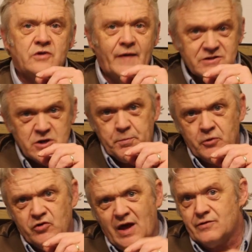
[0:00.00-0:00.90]
So that's it
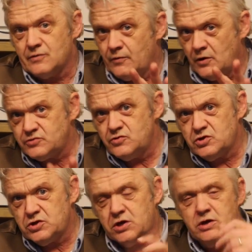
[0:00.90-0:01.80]
put together, and those are
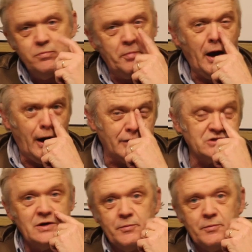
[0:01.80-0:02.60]
the key parts.